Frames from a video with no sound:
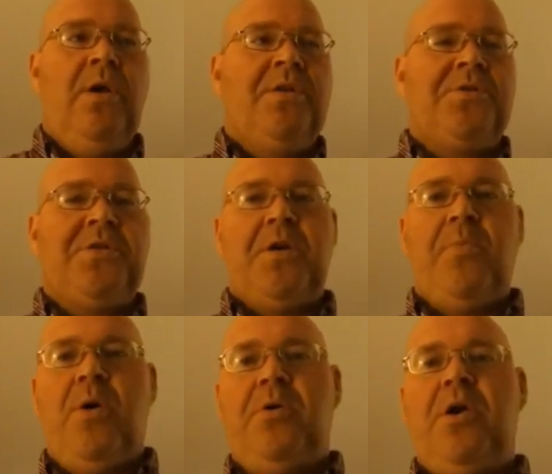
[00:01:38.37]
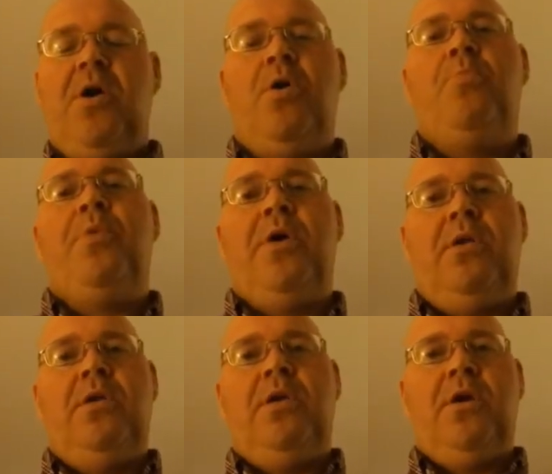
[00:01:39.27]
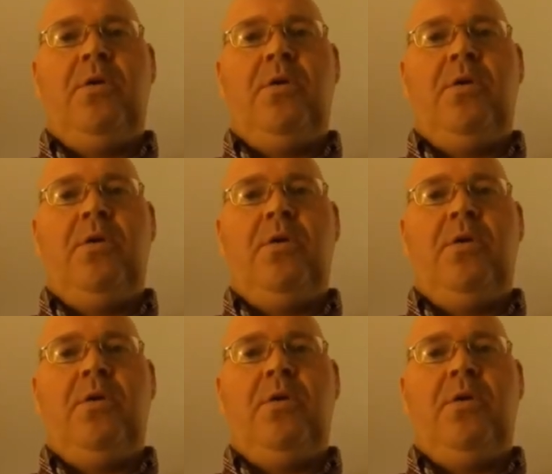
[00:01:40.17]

it's not a mow and go, but you know,